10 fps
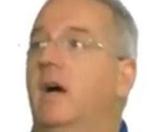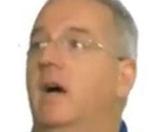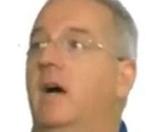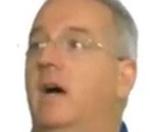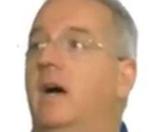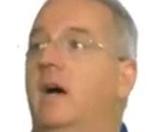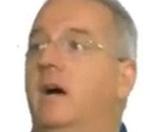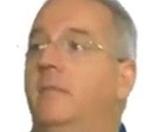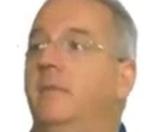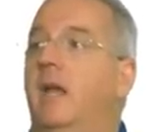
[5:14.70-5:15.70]

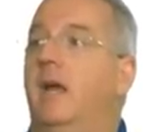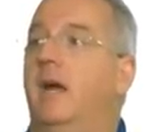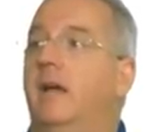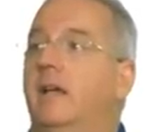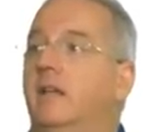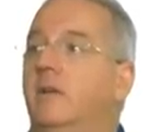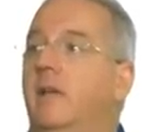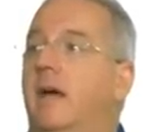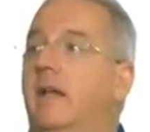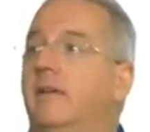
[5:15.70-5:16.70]
Um, yeah, I can do
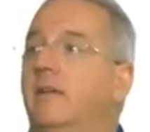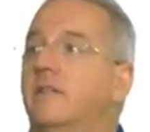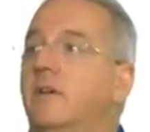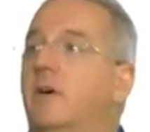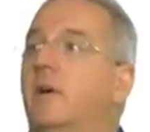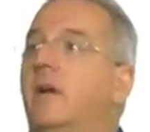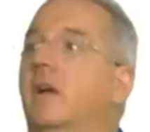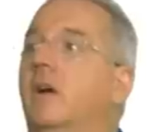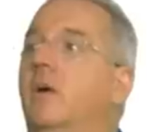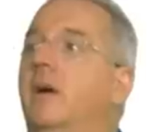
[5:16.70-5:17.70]
that. So we're going to
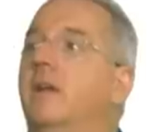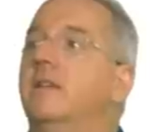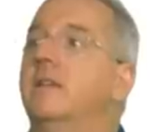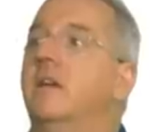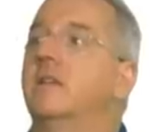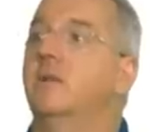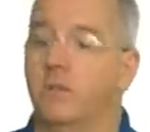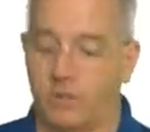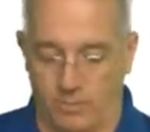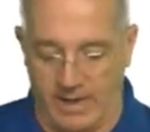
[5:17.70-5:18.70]
go in and says,
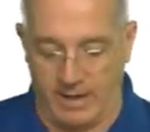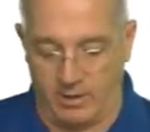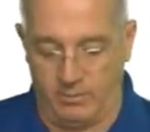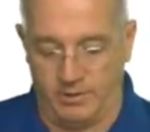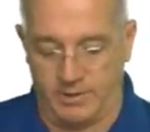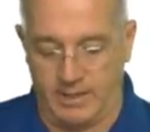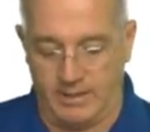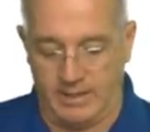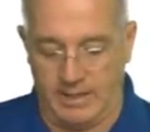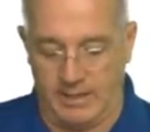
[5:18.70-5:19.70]
who's the router? We'll say
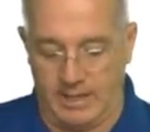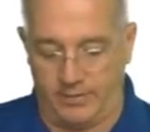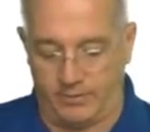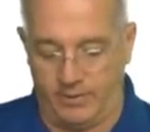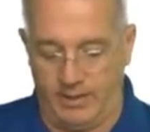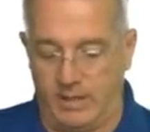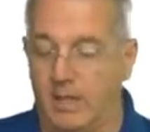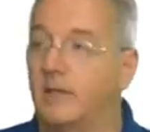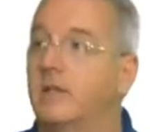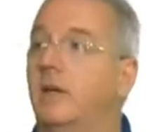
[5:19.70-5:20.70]
ten dot three
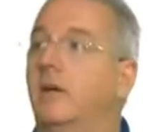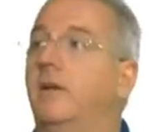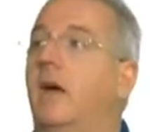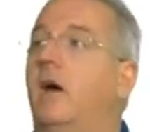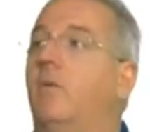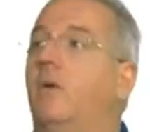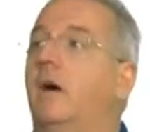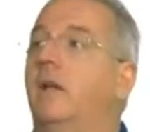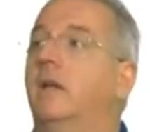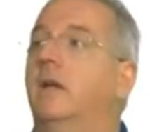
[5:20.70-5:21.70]
dot zero dot
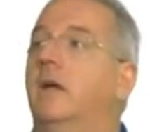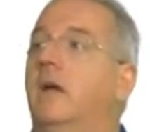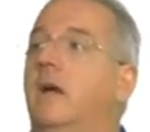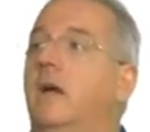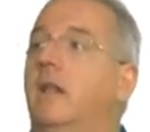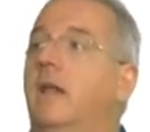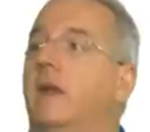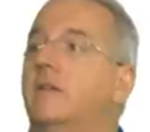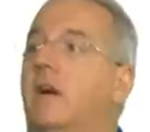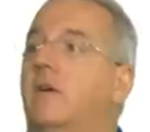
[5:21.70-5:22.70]
one. That
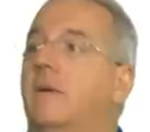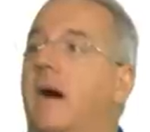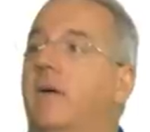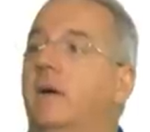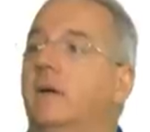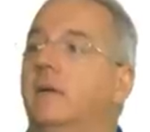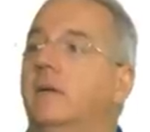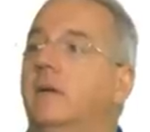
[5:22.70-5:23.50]
is our router.